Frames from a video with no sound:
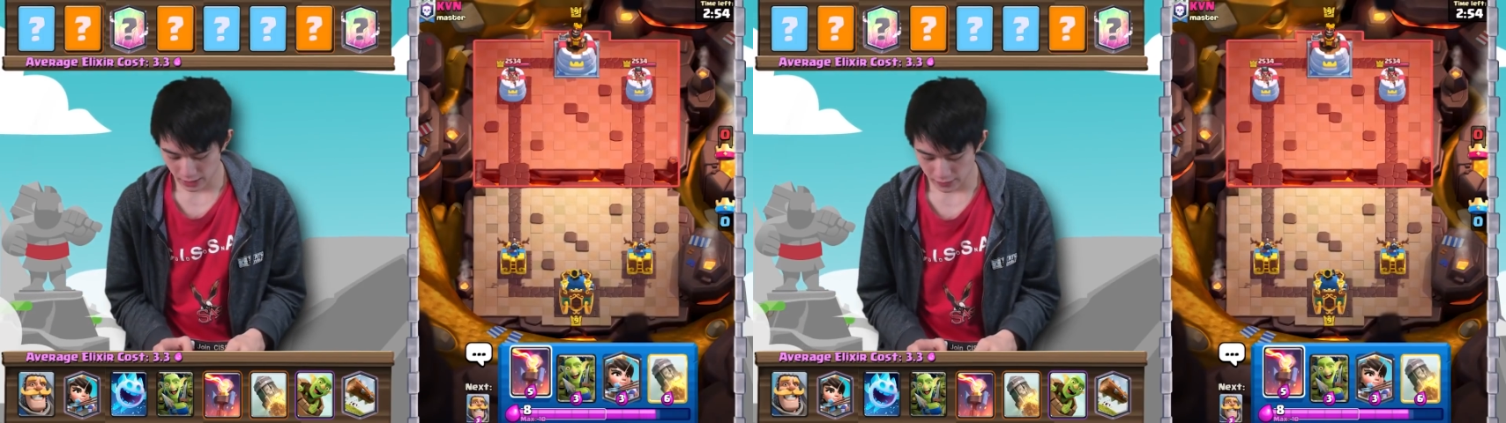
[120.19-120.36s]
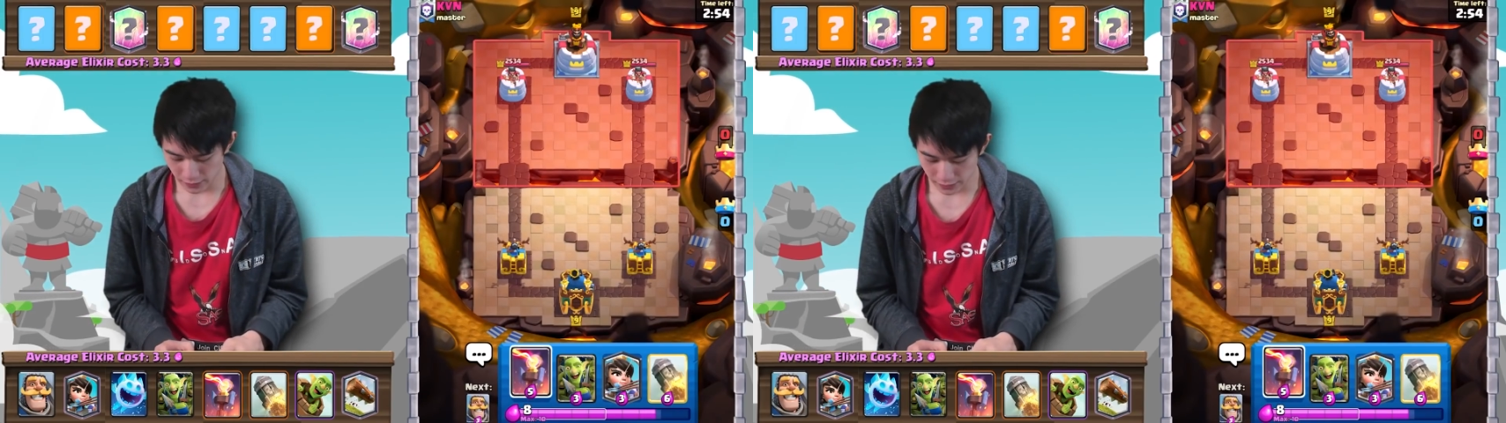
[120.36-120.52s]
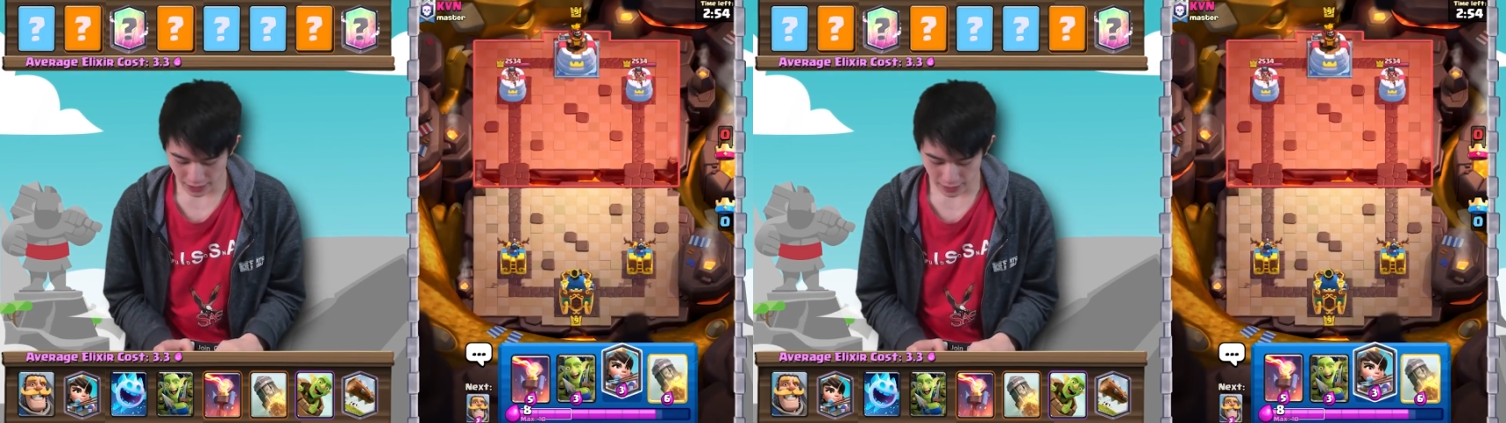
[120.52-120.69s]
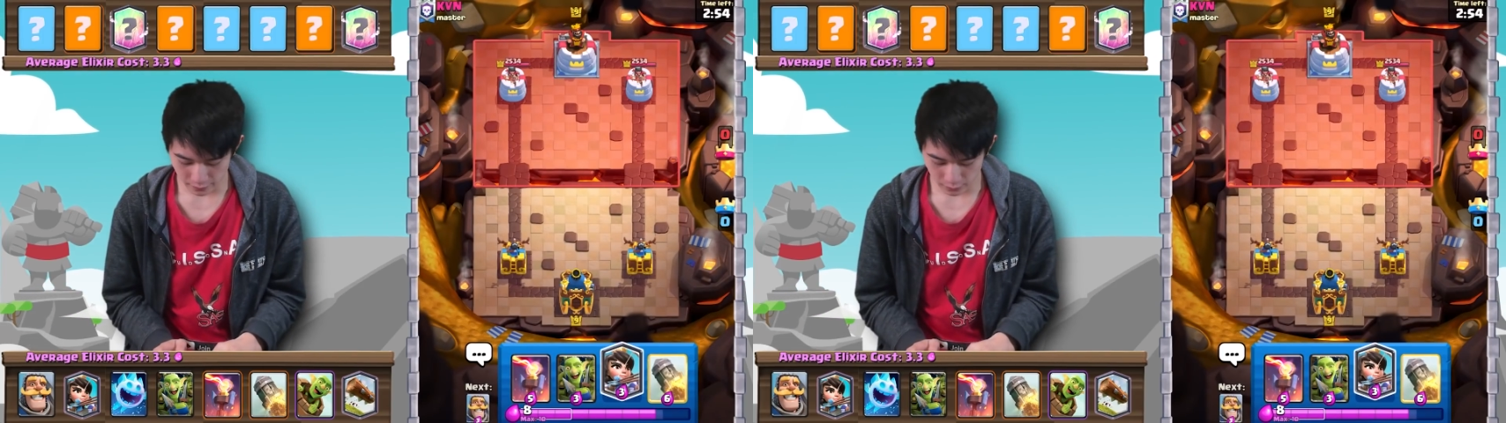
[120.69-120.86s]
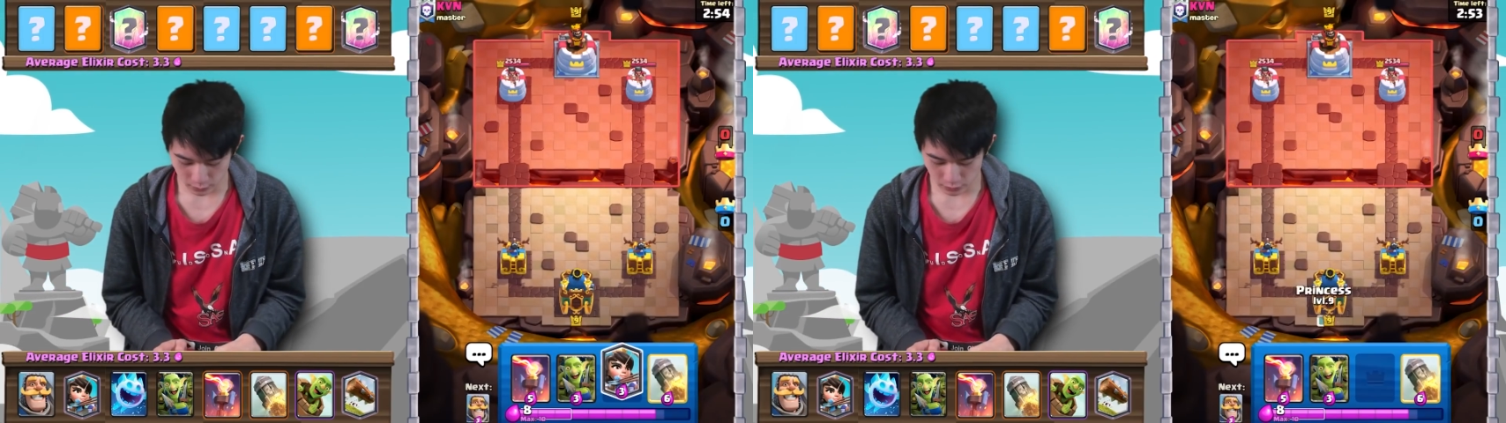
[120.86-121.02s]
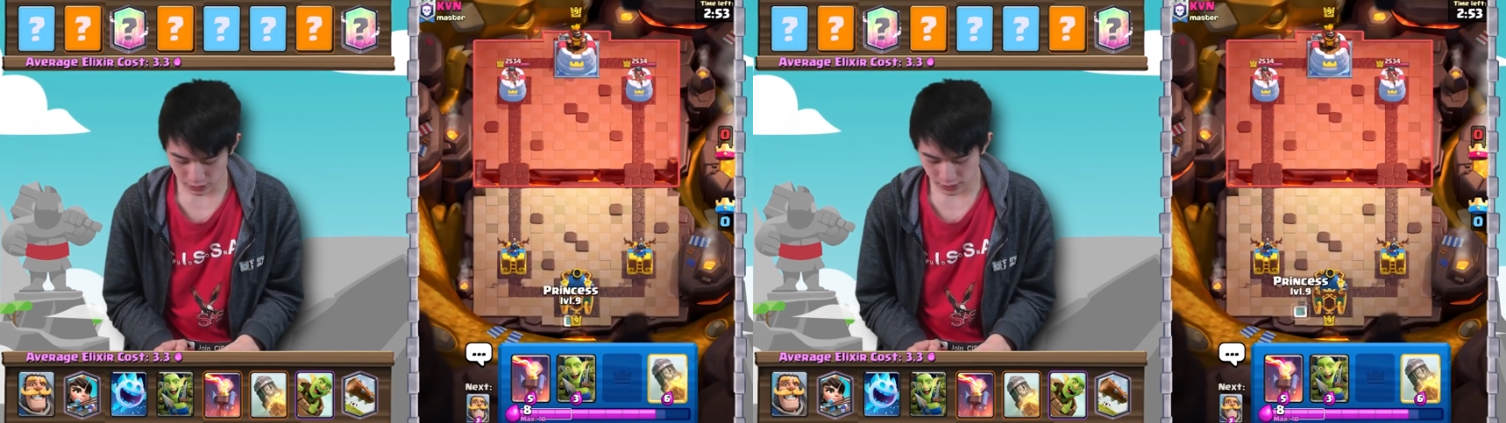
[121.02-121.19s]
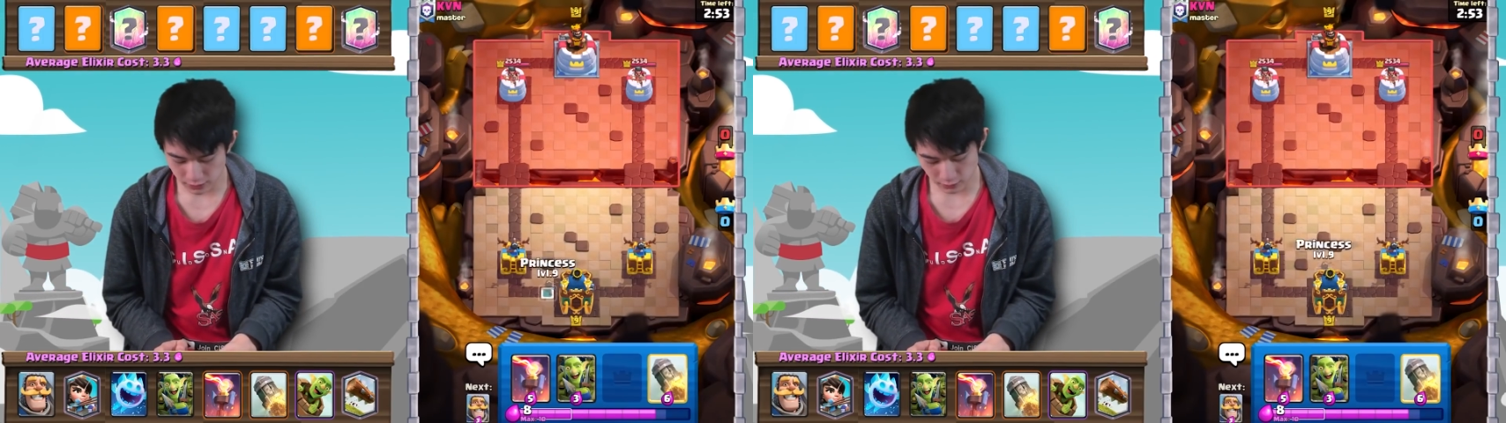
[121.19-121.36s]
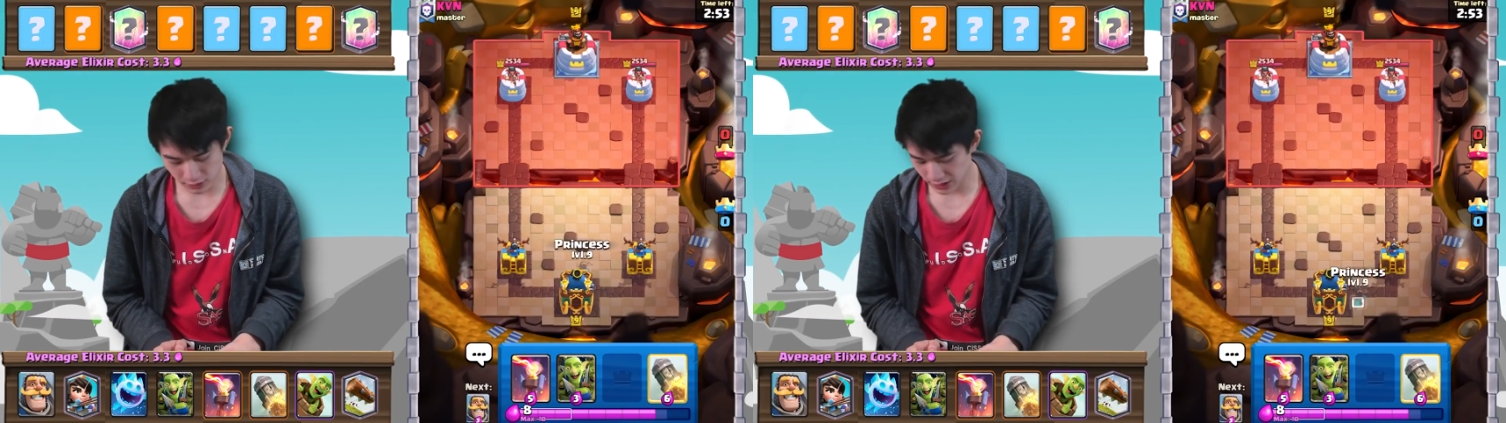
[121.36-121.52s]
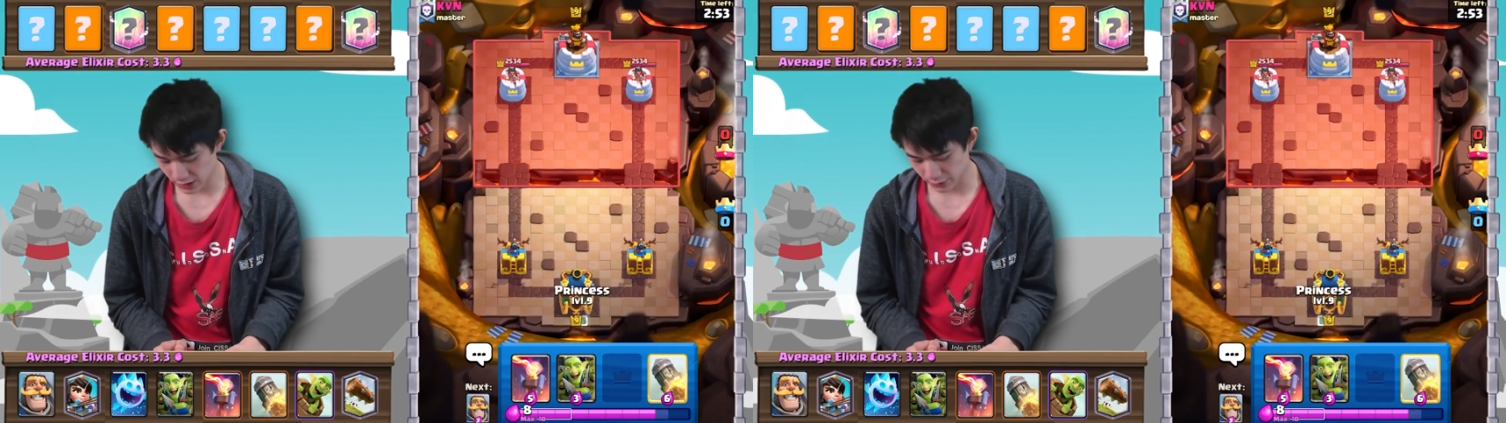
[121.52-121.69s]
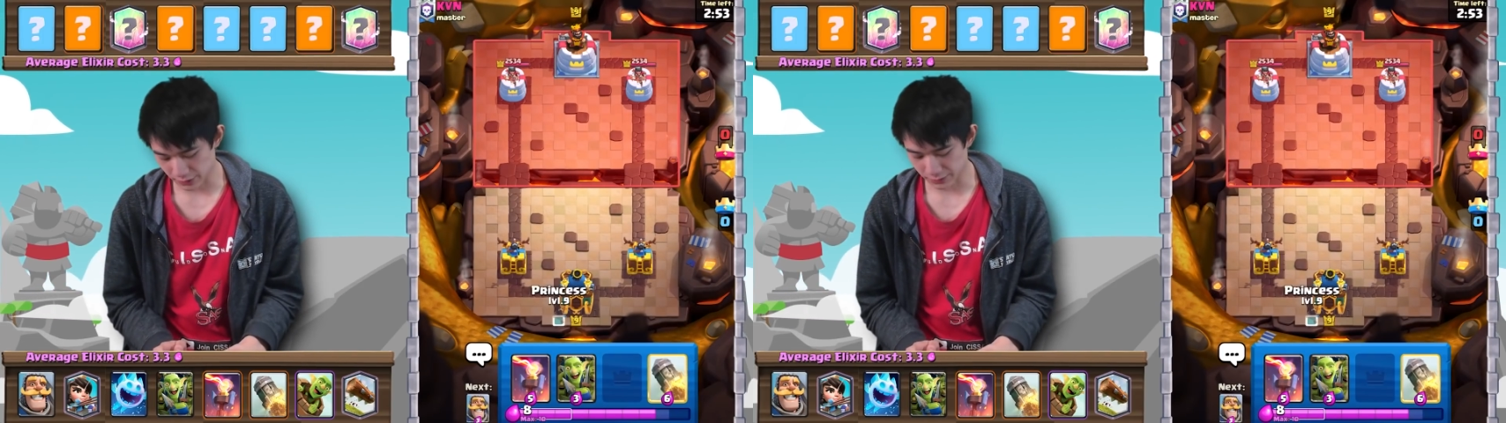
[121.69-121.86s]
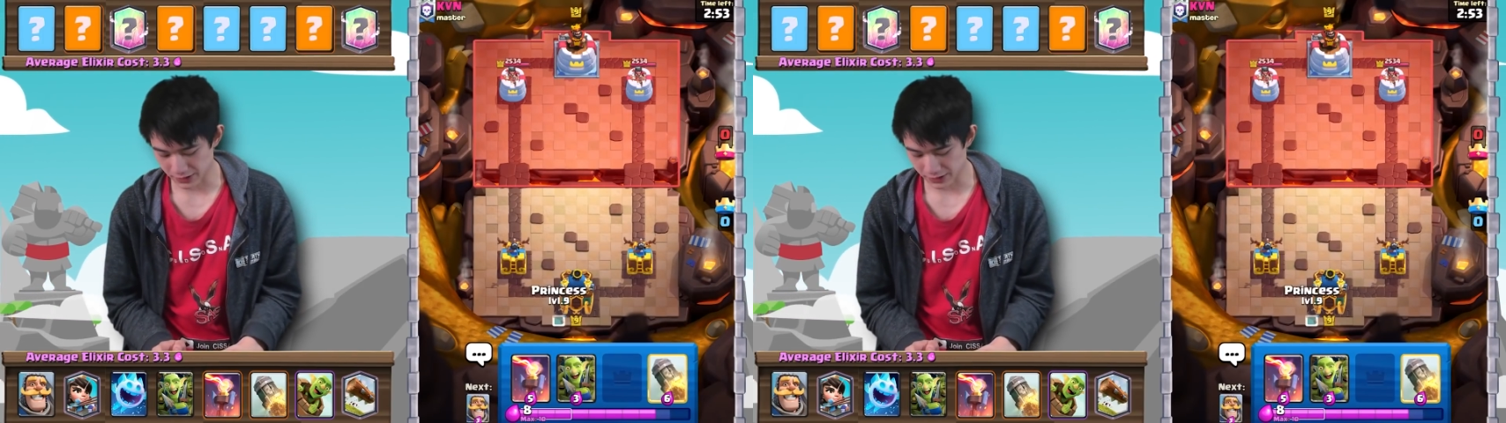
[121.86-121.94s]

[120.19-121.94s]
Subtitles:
Starting off, we'll just go with the